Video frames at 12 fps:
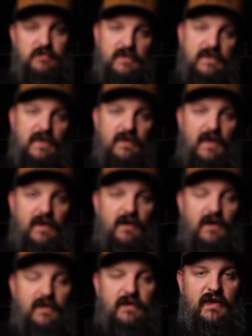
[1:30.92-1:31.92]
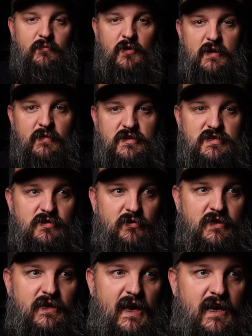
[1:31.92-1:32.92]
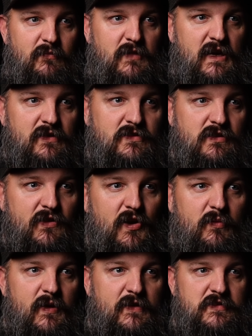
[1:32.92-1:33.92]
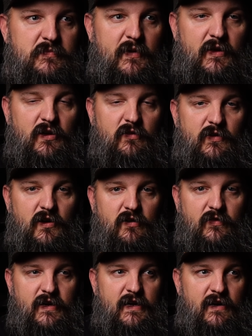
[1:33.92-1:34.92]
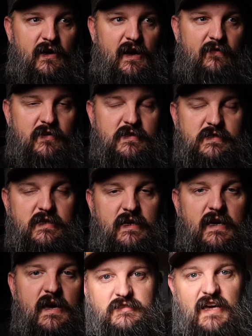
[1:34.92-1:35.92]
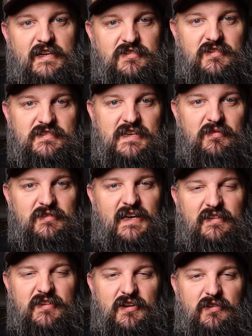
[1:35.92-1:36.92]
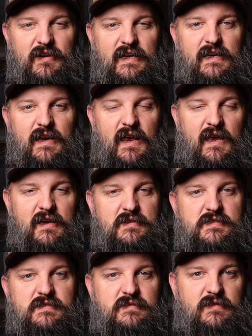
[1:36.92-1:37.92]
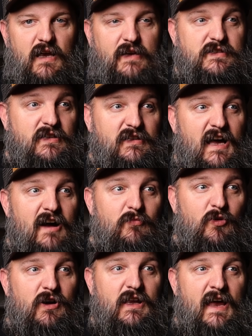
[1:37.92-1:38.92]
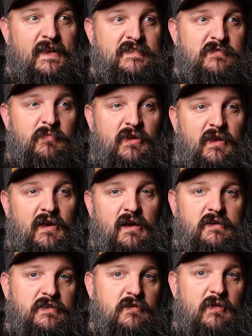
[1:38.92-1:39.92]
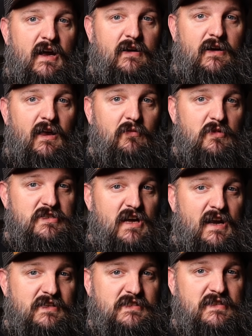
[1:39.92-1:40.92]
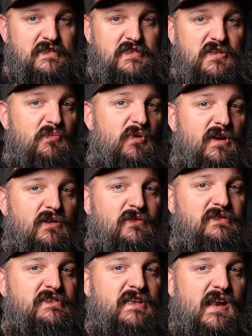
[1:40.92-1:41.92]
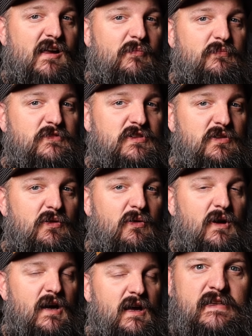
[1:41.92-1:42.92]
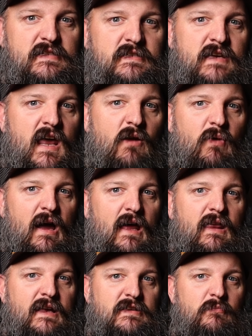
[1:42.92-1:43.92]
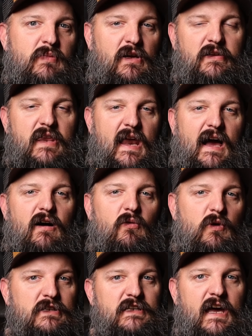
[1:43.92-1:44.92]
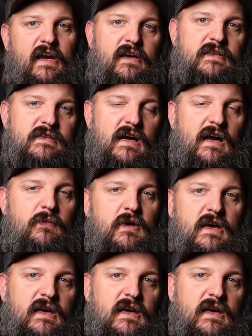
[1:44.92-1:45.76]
with the key light on, it pretty much is only lighting me. There's a little bit of spillover over here, obviously. So as you can see, without the grid, it's a lot more light spilling onto the background, which honestly, this is a pretty cool setup too. This is kind of why I like to build it out one light at a time